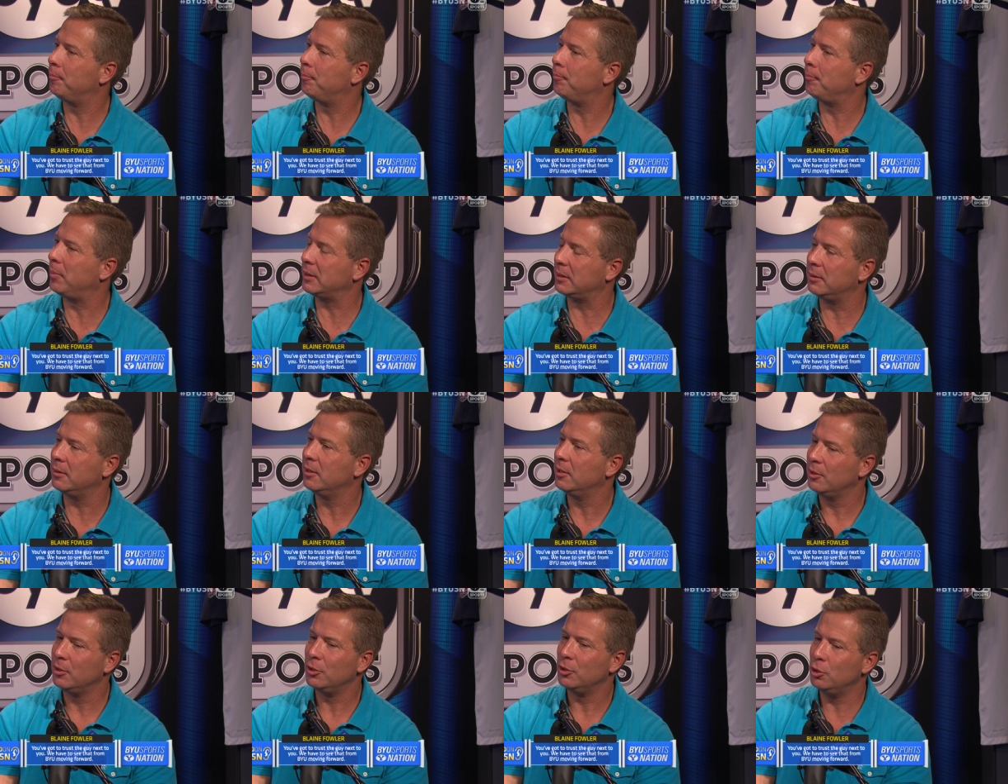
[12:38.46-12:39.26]
But
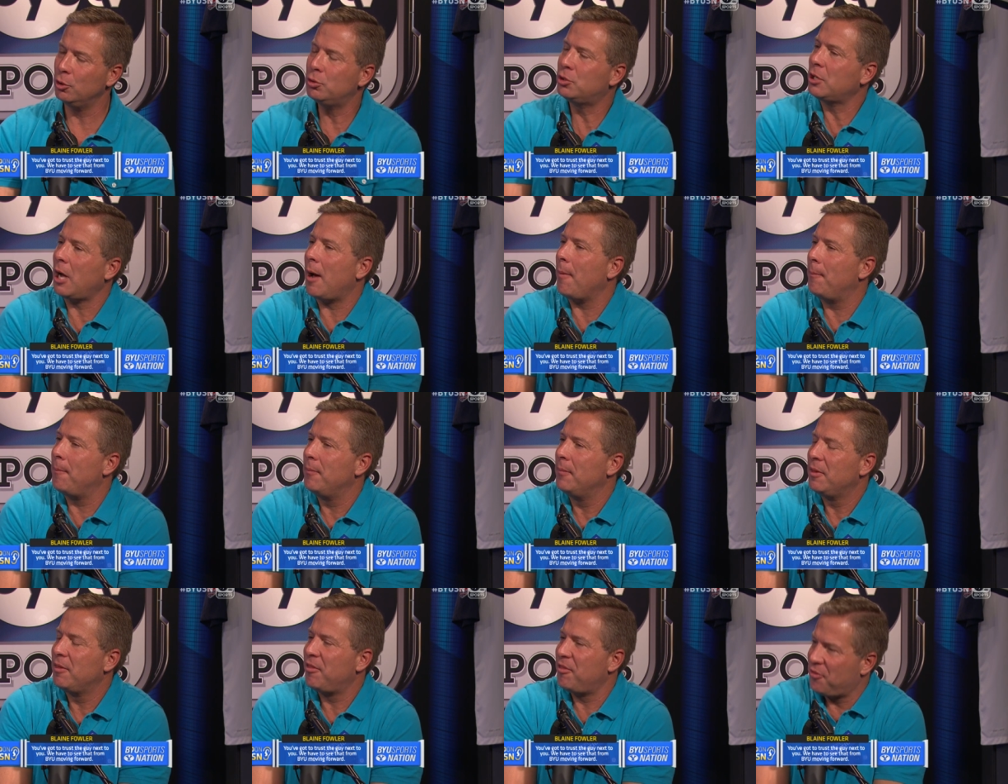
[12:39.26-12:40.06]
Utah
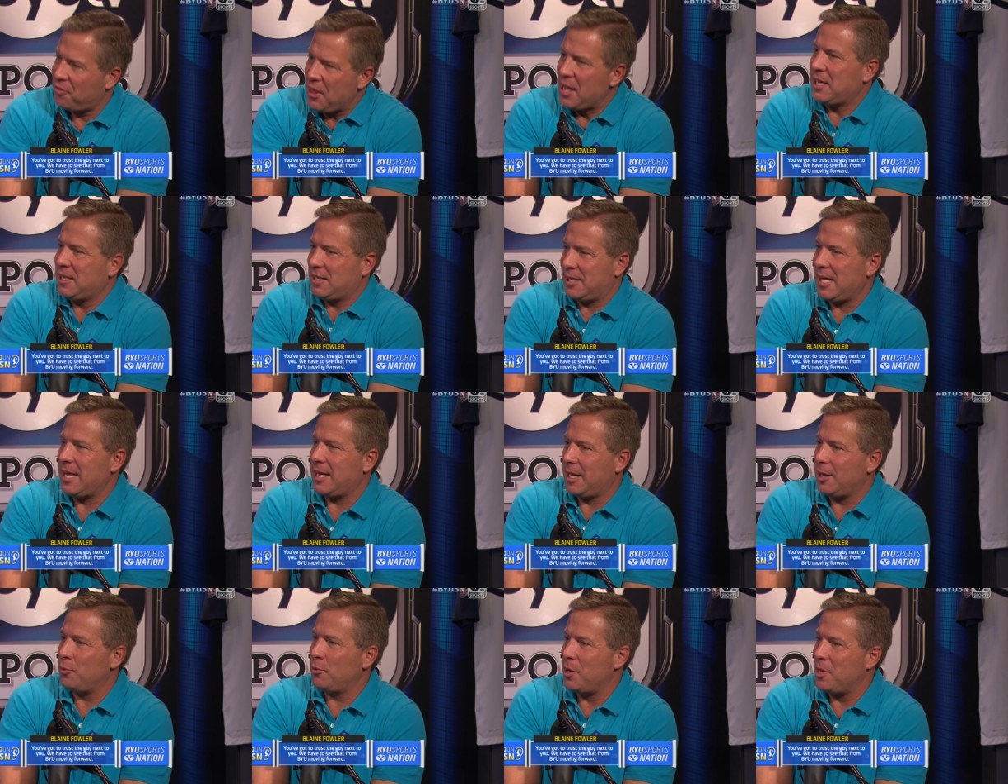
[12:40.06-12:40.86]
thinks they
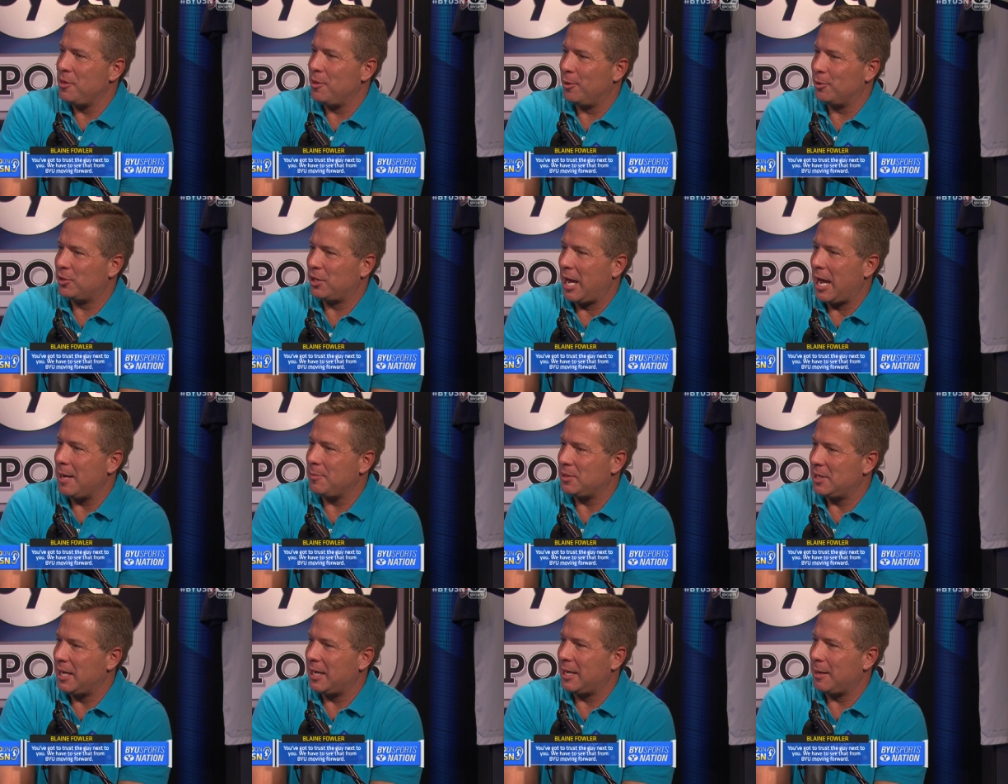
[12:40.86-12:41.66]
can win those games
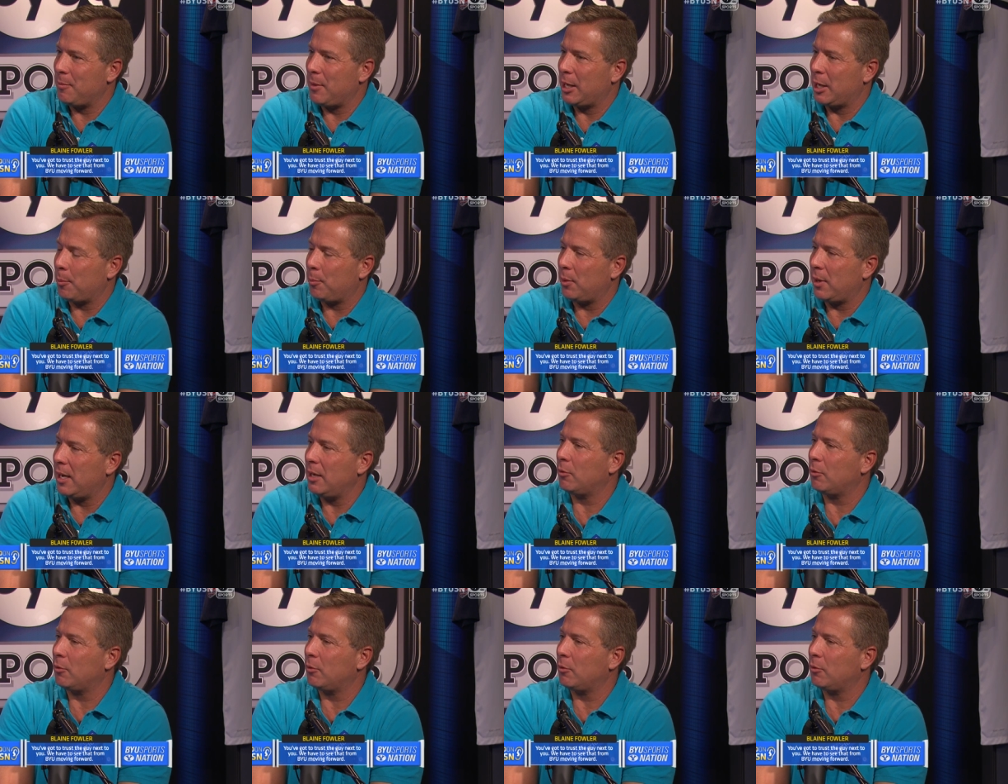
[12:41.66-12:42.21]
and they can make a play.